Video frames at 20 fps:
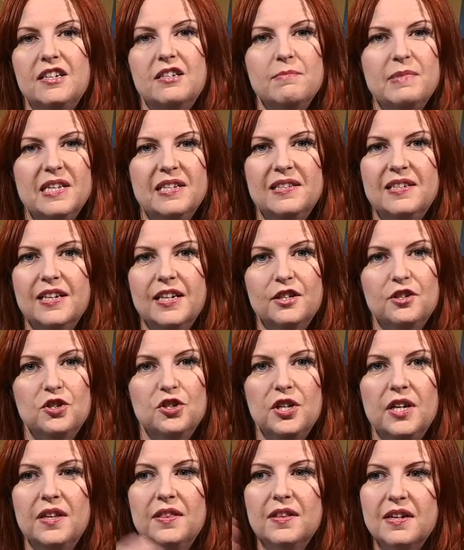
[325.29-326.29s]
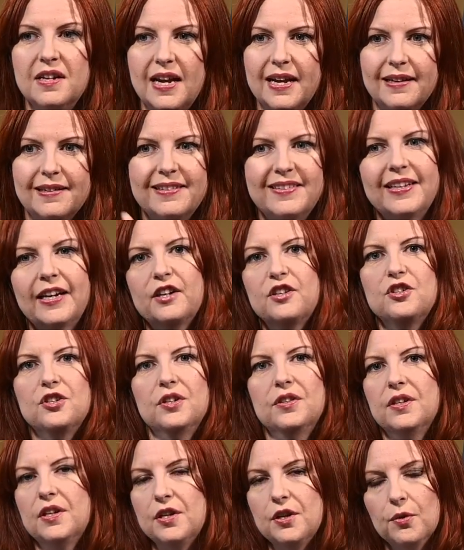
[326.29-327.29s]
to be stitched in the next
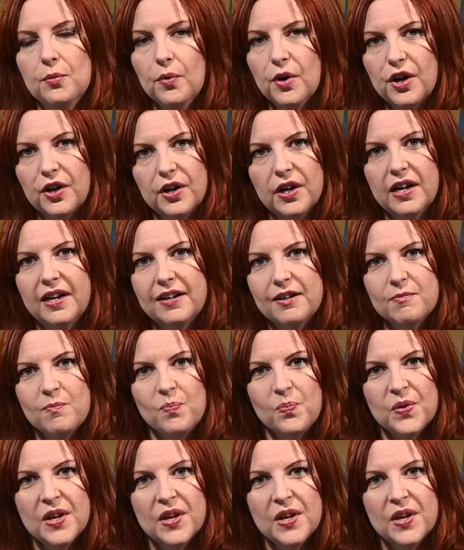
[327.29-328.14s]
section that you work on.